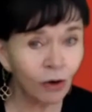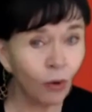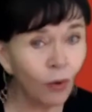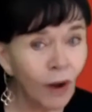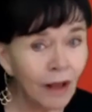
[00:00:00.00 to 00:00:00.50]

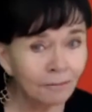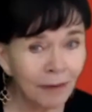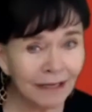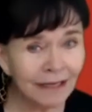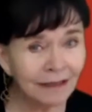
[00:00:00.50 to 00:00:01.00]
Oh,
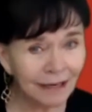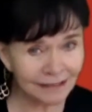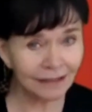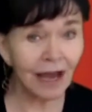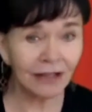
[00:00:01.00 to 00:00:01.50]
Mikey likes
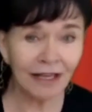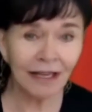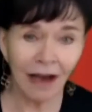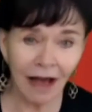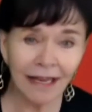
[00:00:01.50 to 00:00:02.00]
it. I
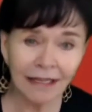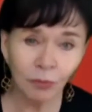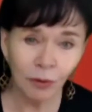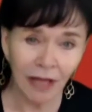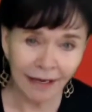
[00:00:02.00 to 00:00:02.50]
think I
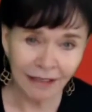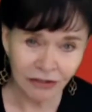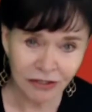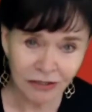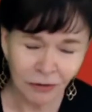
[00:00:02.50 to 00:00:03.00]
will like
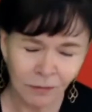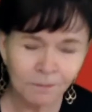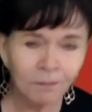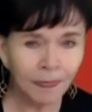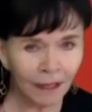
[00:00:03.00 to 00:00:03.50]
it too.
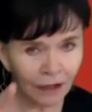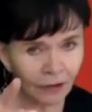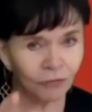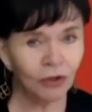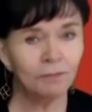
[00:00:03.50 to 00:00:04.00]

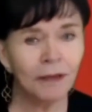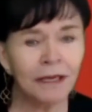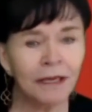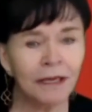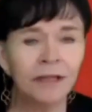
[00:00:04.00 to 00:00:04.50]
You
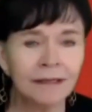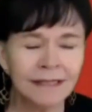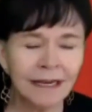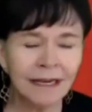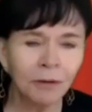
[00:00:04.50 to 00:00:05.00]
become the
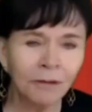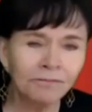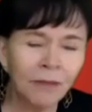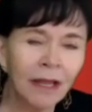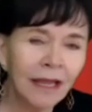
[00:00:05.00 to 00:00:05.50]
example
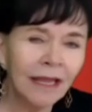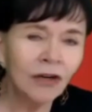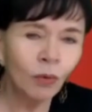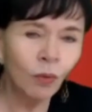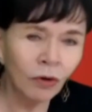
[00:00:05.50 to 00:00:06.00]
in
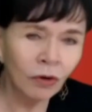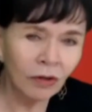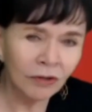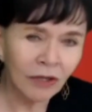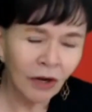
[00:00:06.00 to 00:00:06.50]
a
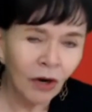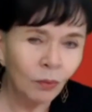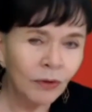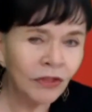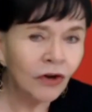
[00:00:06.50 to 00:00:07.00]
world
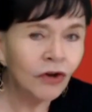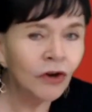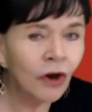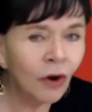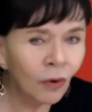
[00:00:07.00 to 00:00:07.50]
with
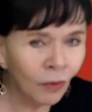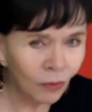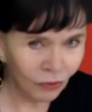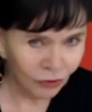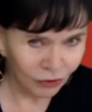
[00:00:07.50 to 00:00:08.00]
no
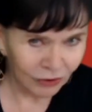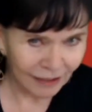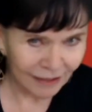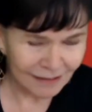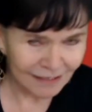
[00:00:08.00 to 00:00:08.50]
good
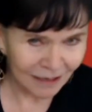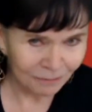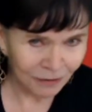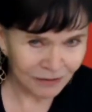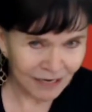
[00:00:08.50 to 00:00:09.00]

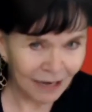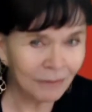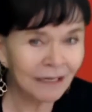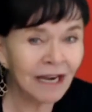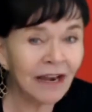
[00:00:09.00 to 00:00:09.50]
examples. I
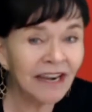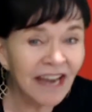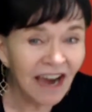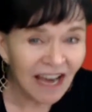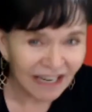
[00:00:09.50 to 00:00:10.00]
mean,
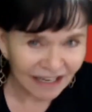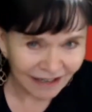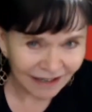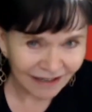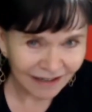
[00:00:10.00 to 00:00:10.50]
none.
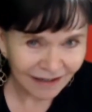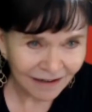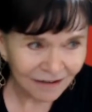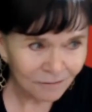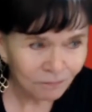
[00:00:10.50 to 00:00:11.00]
No good
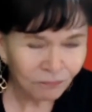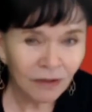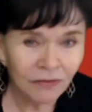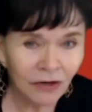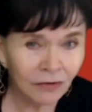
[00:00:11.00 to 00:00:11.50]
role models
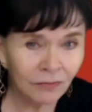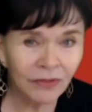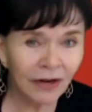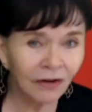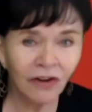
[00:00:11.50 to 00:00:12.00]
they're, anymore.
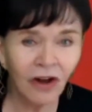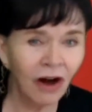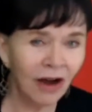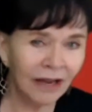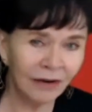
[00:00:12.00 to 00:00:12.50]
They're
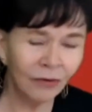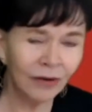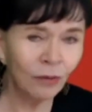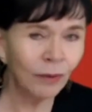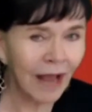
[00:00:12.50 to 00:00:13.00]
gone.
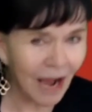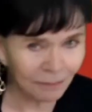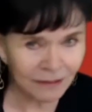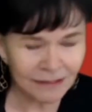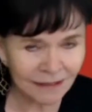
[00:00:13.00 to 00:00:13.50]
Okay, what
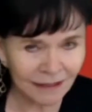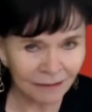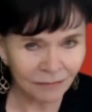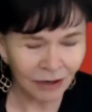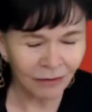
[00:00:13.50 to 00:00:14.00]
happened to
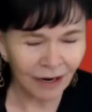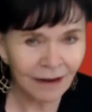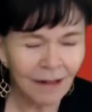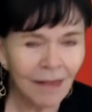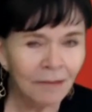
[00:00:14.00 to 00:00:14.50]
them? All right.
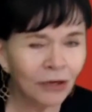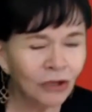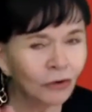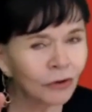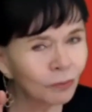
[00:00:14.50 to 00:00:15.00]
But
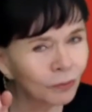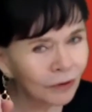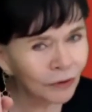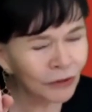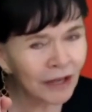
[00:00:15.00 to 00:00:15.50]
you're the
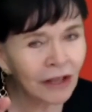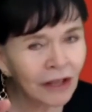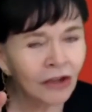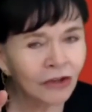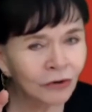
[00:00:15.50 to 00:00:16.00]
real thing.
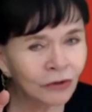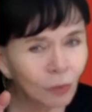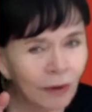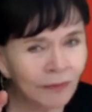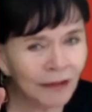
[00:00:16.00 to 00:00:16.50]
you're the
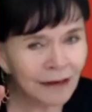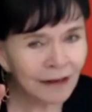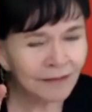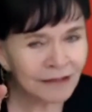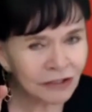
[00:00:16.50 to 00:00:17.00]
one that,
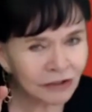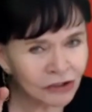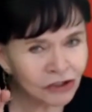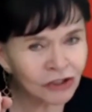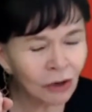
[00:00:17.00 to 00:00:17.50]
that's going to
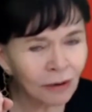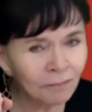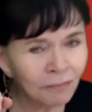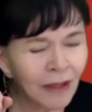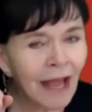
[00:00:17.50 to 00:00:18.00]
show
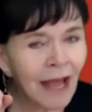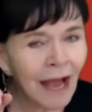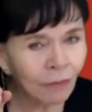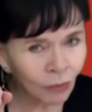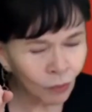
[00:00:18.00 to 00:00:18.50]
them
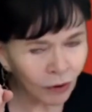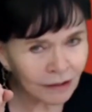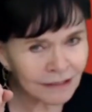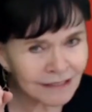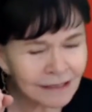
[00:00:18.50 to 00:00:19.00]
how it
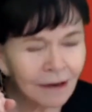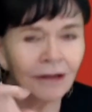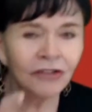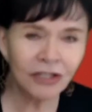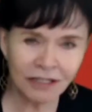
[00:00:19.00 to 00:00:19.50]
works
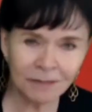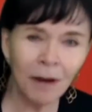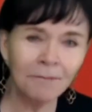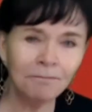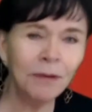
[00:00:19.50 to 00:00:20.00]
just
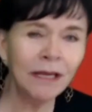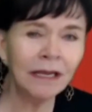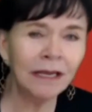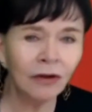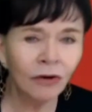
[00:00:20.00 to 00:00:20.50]
by
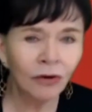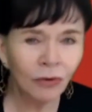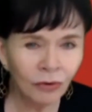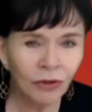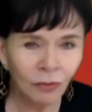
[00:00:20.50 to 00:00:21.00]
being
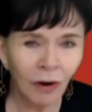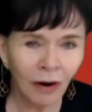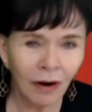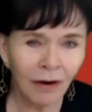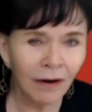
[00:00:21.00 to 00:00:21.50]
who you
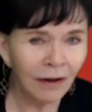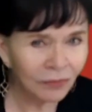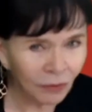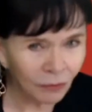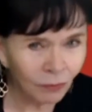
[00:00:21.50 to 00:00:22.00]
are,
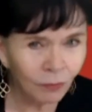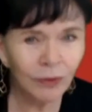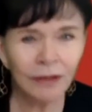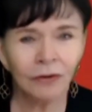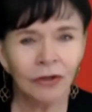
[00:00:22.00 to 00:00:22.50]
the
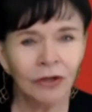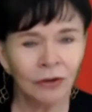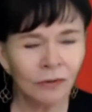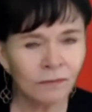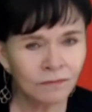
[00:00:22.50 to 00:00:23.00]
real
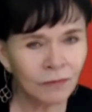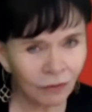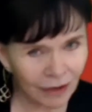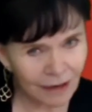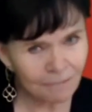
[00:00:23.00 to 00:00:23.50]
you.
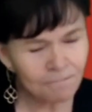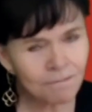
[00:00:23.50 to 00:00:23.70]
Okay?